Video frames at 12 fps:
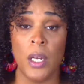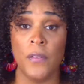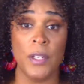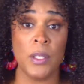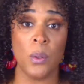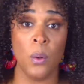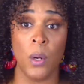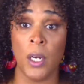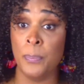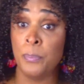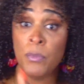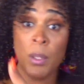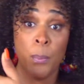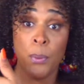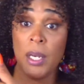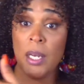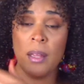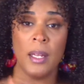If it's on
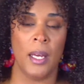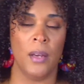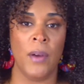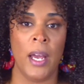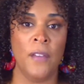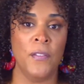breathing, right?